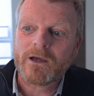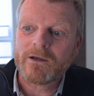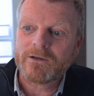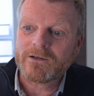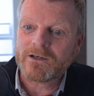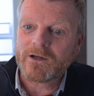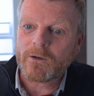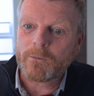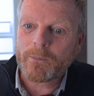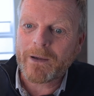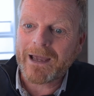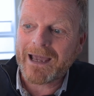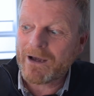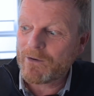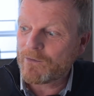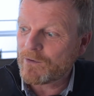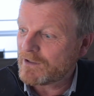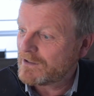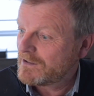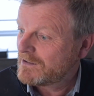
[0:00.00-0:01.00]
you know,
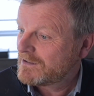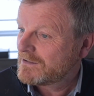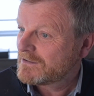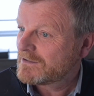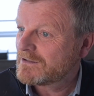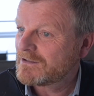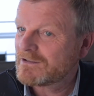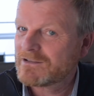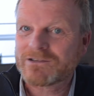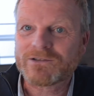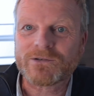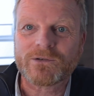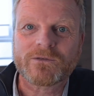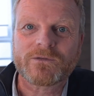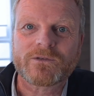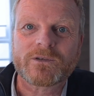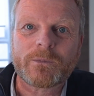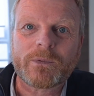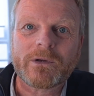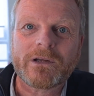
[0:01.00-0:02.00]
power sort of
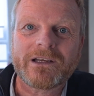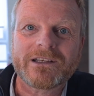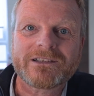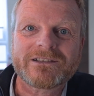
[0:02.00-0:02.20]
supply.